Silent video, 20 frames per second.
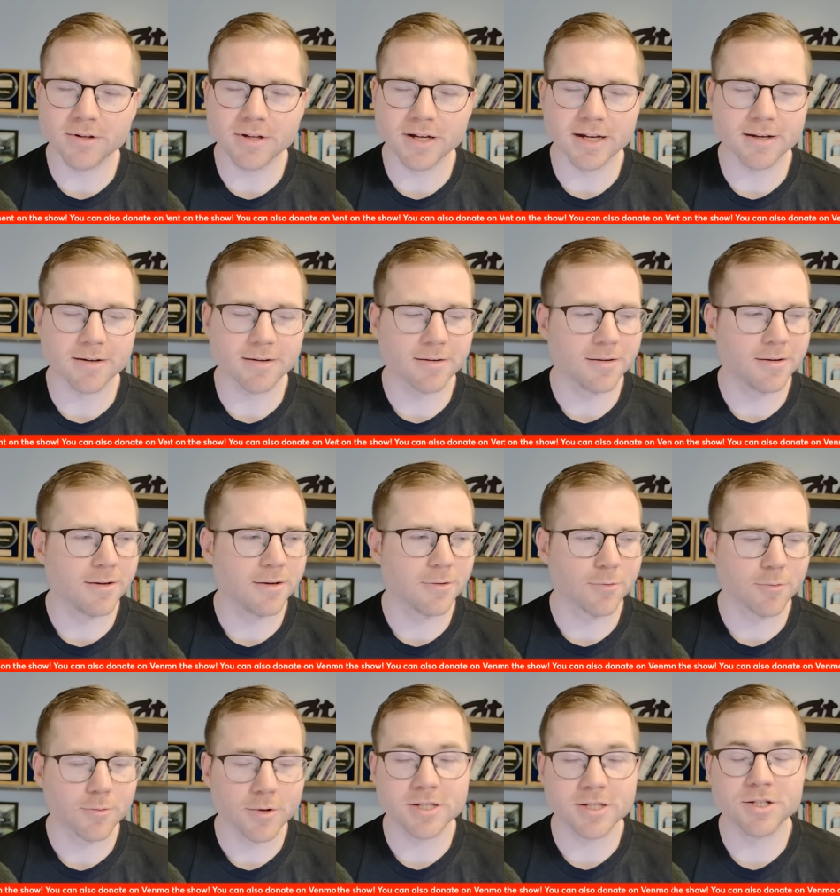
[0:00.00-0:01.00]
like
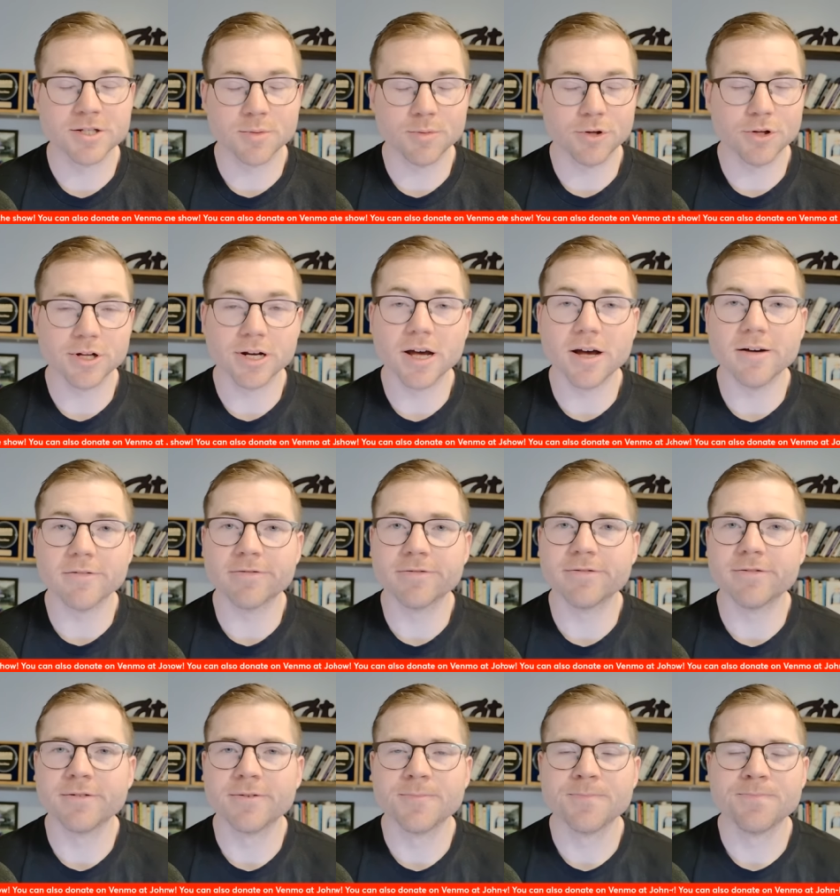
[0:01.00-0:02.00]
reasonable enough.